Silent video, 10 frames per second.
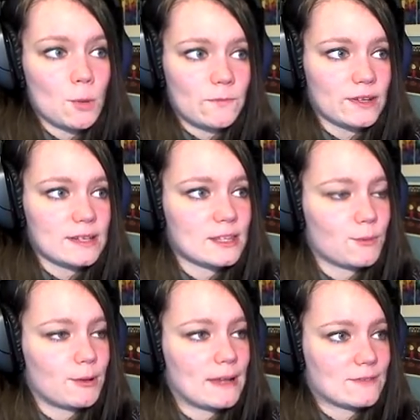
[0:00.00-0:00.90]
hopefully, that
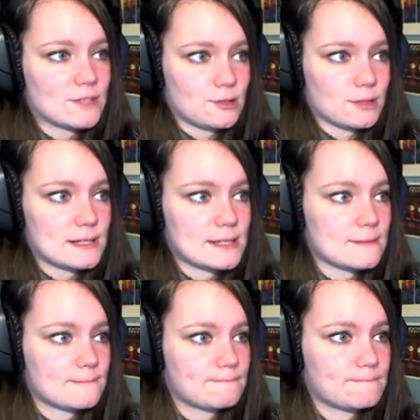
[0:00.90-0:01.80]
we will have to do this.